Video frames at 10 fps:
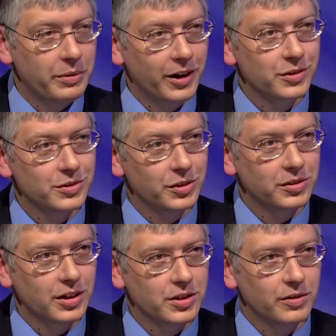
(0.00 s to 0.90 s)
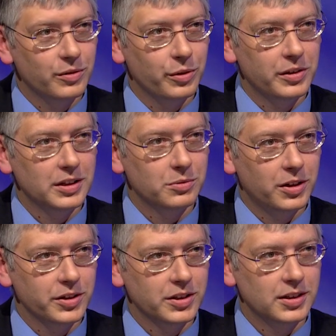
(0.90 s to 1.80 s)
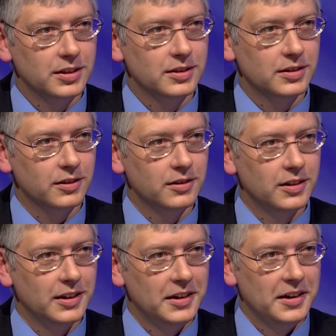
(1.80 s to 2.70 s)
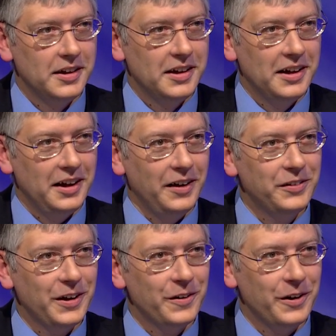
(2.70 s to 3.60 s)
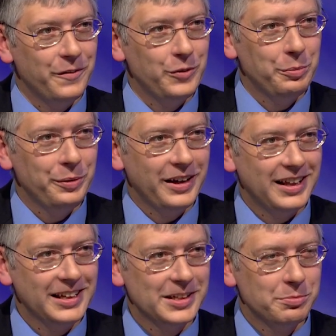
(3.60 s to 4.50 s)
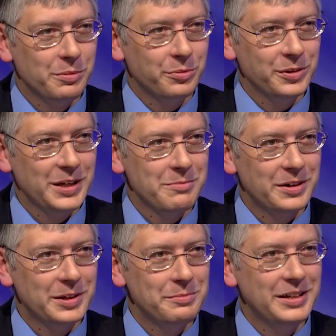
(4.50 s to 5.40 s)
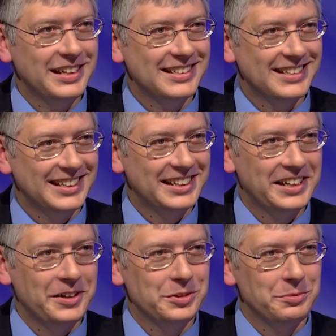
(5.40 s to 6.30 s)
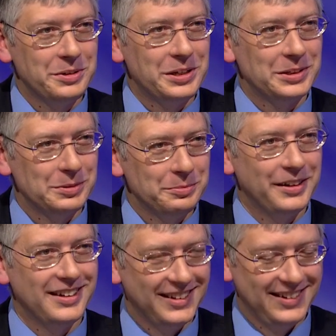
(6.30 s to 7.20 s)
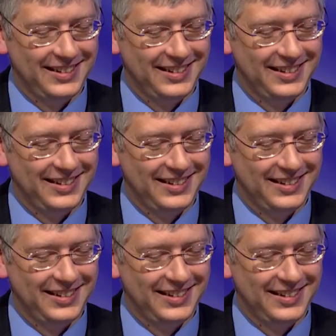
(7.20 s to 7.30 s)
Mayor's Association of Northeast Washington. So I've got a full plate. I think I spend more time on committees than at the council meetings. But